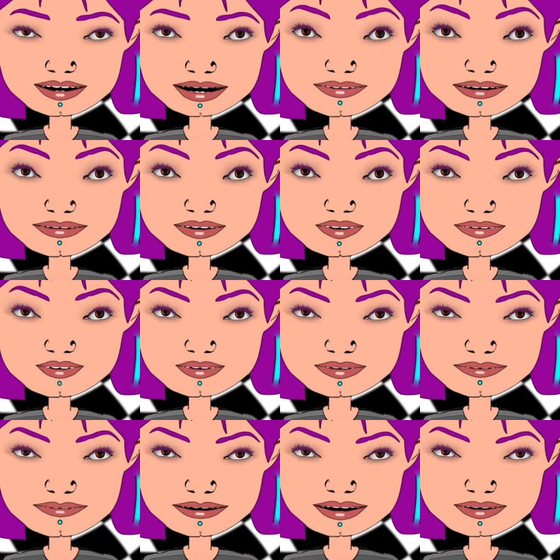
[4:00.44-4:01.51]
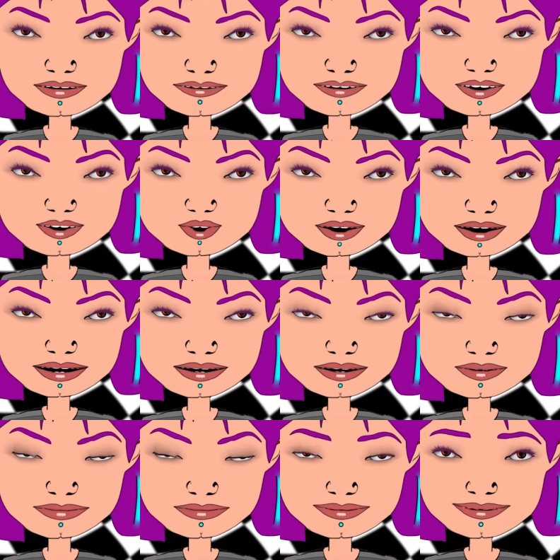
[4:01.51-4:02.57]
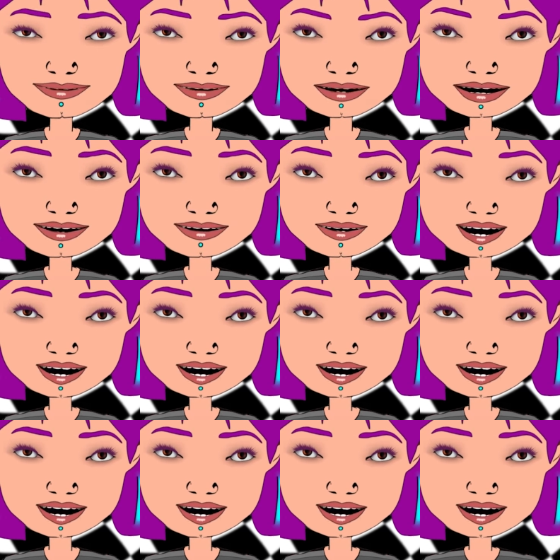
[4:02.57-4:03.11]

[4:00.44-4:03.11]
to get prescribed medical marijuana? And